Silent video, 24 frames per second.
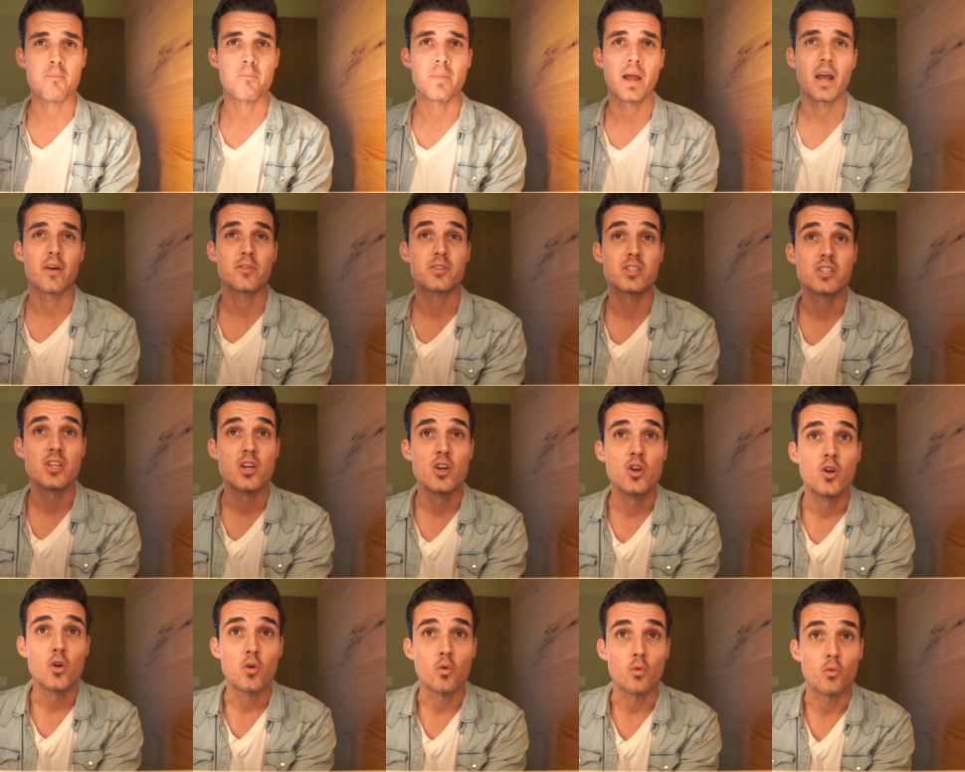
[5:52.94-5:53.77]
and bounce
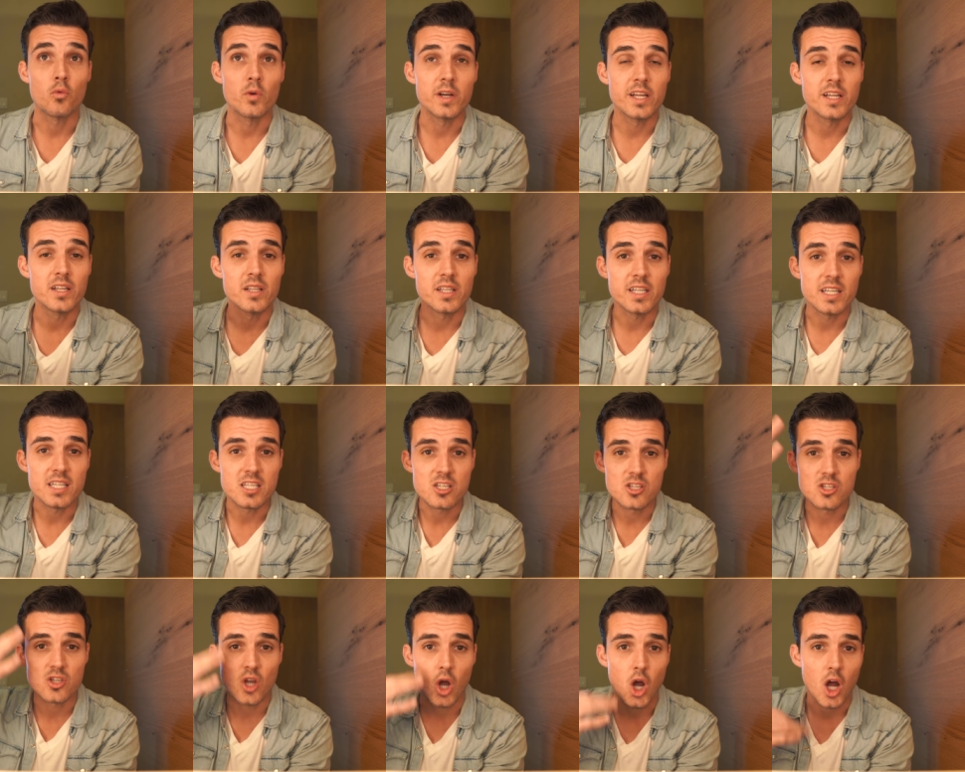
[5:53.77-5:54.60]
really
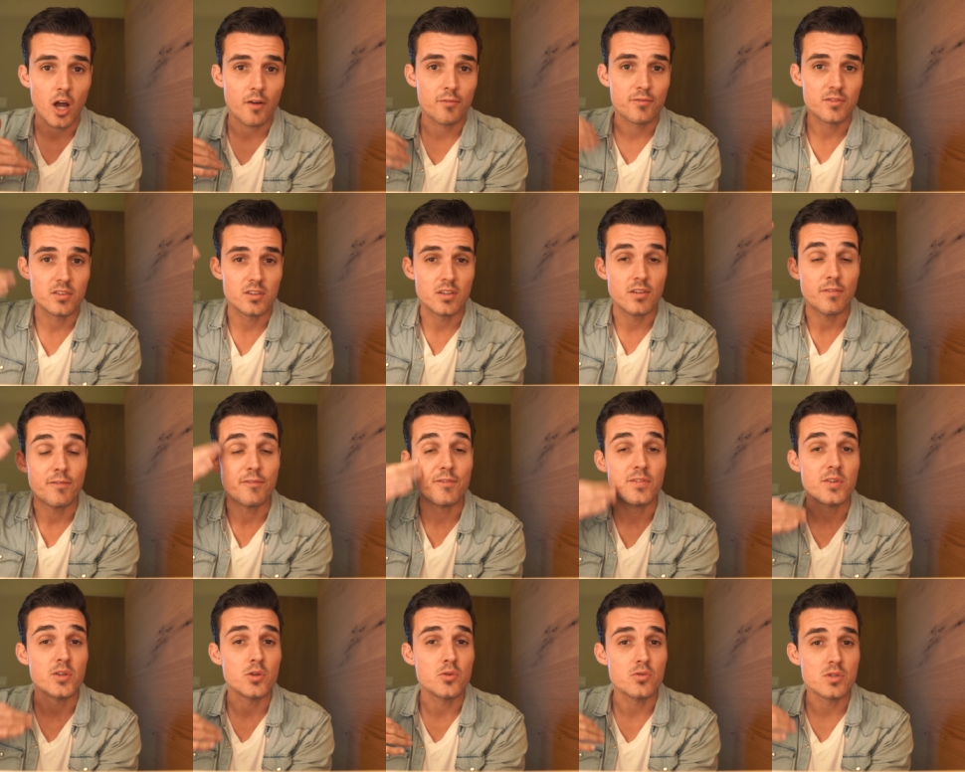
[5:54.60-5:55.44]
soft
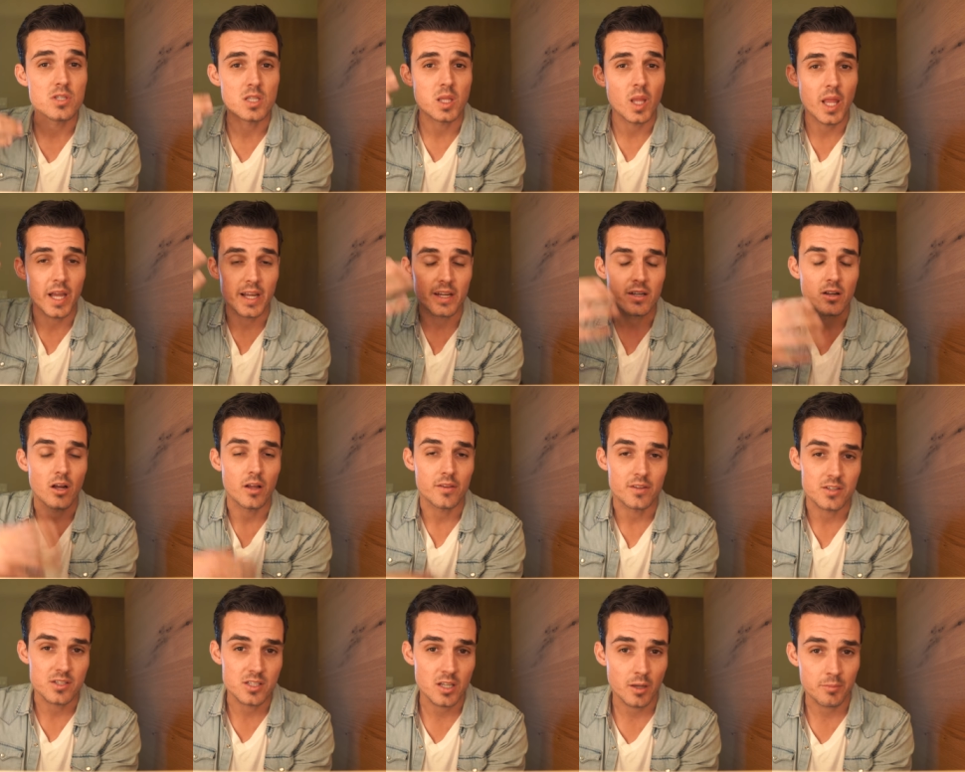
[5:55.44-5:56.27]
diffused light
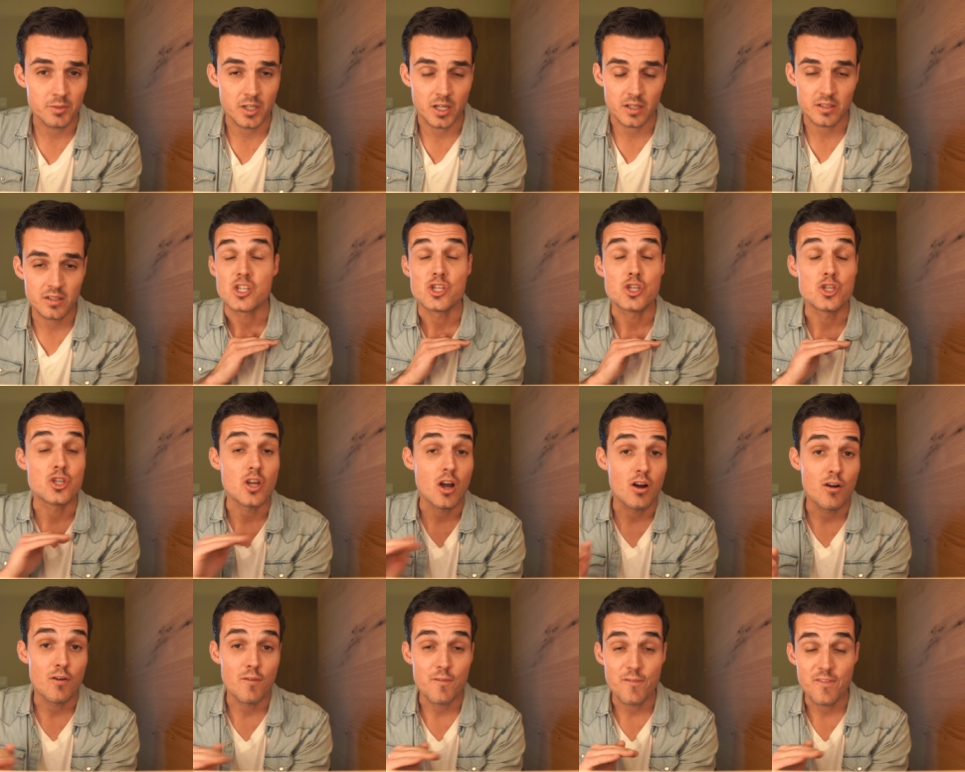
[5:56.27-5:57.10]
on the subject.
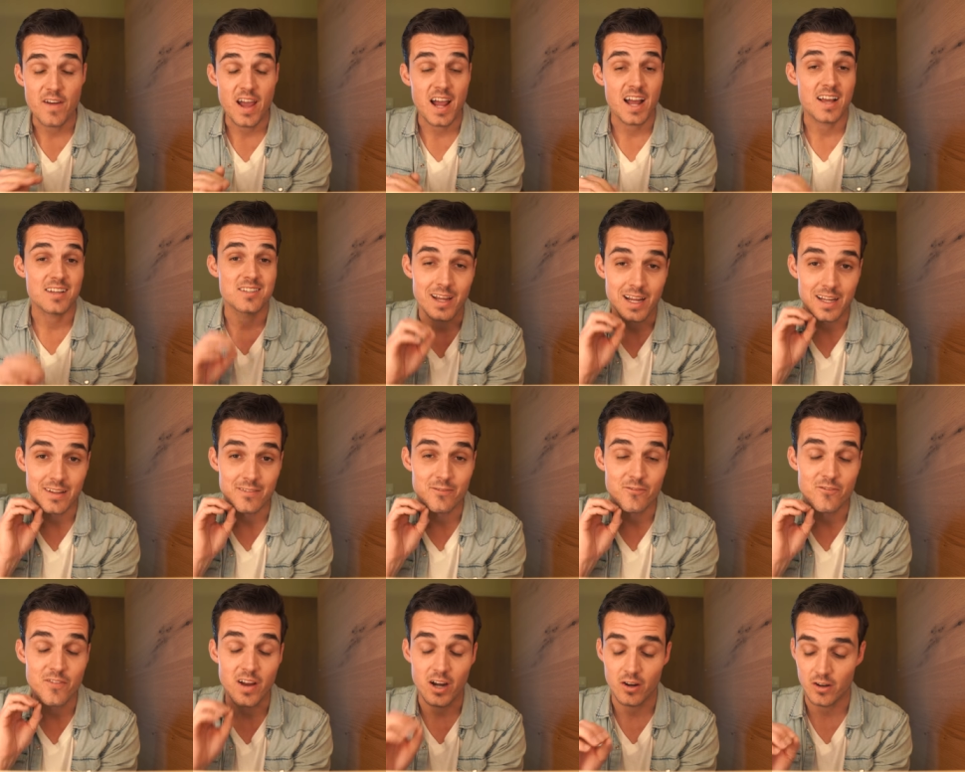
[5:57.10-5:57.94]
So fast
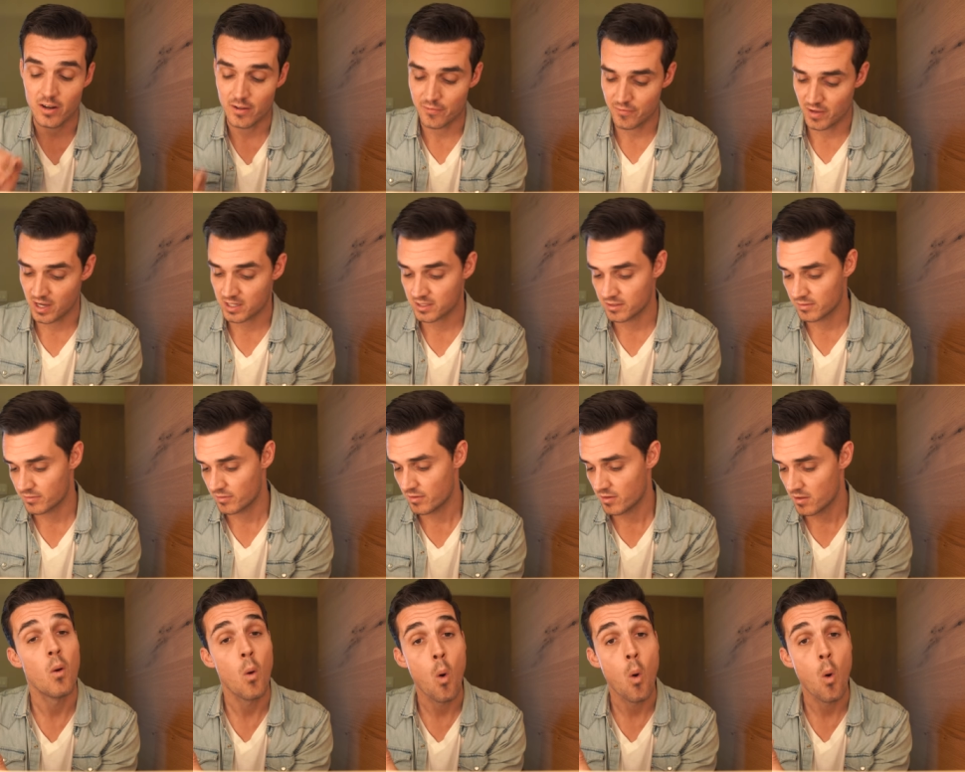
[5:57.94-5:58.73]
and very effective.